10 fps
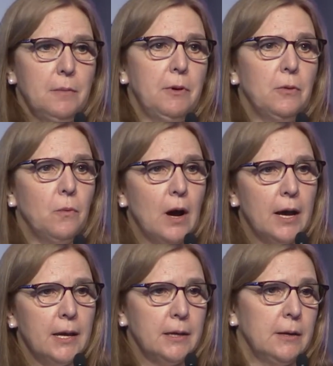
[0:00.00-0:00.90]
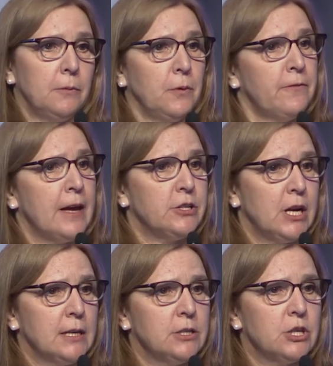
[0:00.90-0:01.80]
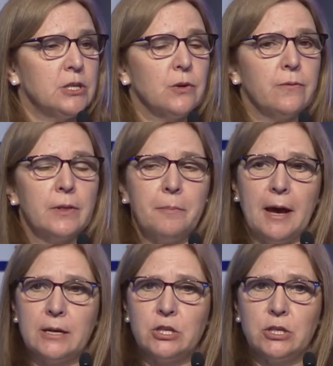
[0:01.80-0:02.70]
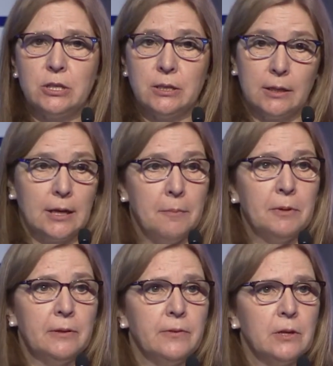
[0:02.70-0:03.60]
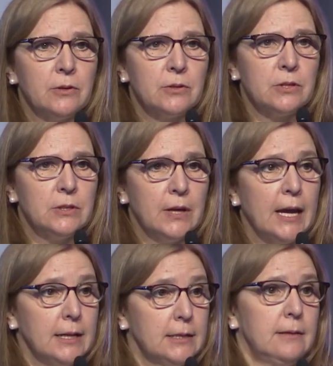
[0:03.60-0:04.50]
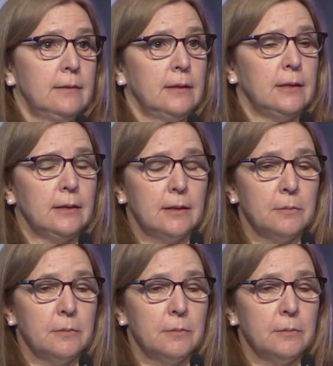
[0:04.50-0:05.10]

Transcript: but why we've had challenges over the past couple of years to get the,